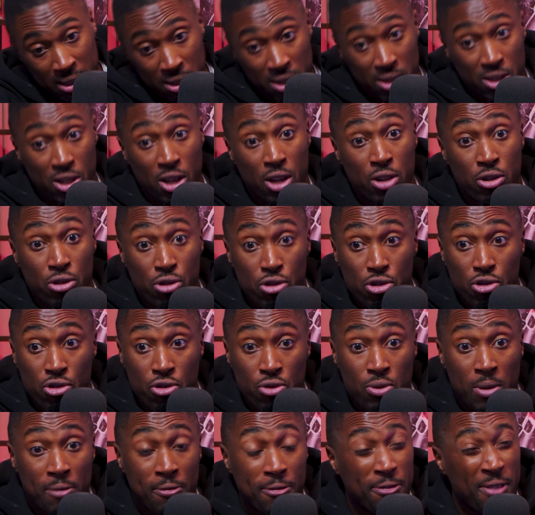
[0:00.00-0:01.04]
had to turn the
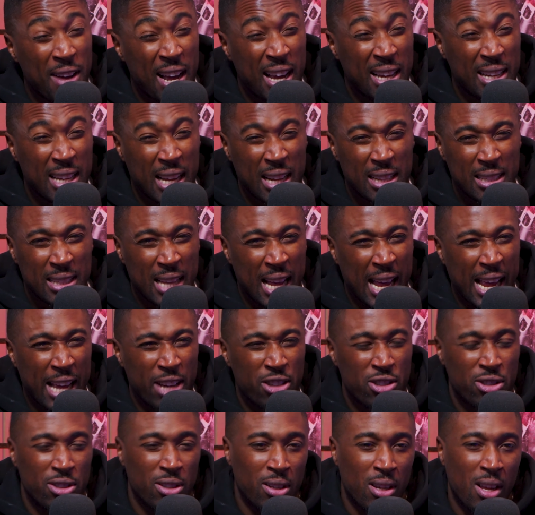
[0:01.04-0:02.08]
screw and find that that
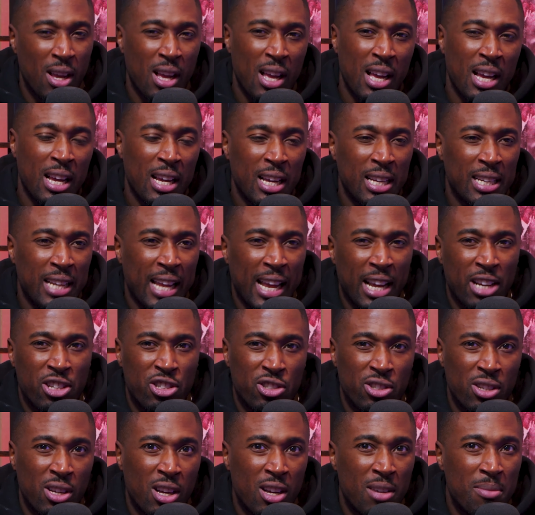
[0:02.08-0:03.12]
extra,
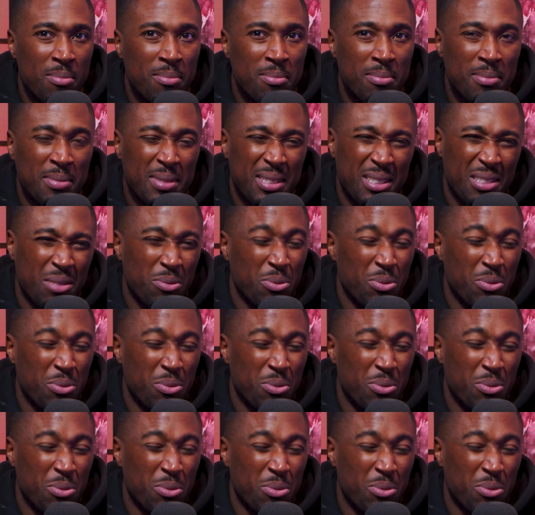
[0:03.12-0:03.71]
extra um,